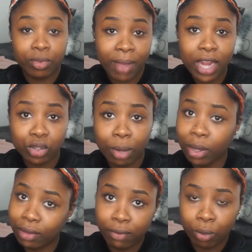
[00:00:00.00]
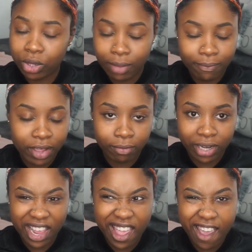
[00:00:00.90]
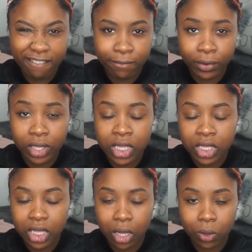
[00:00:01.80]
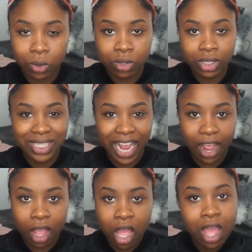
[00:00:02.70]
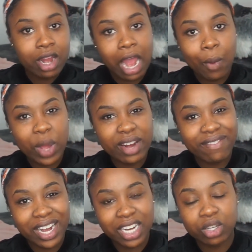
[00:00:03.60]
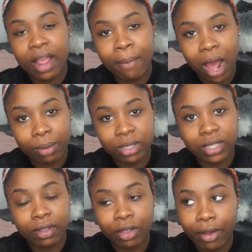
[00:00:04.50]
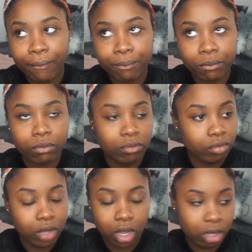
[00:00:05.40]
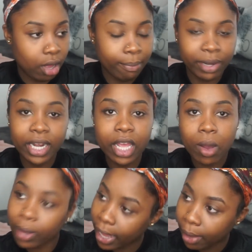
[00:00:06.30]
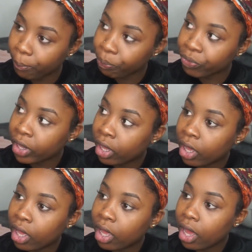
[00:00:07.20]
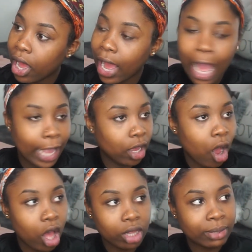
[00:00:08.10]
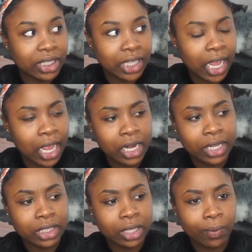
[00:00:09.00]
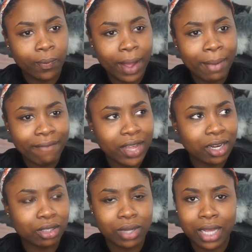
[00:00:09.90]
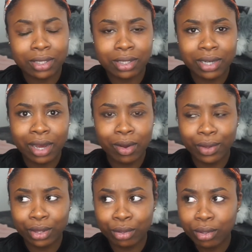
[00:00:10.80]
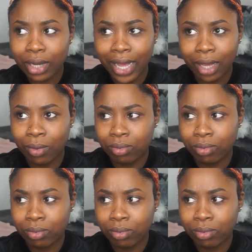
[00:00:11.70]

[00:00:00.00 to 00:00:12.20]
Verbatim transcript: mind you I'm on the phone with them faithfully every single day now when the financial aid problem is completely okay I call them and say hey listen why my financial aid still not going through like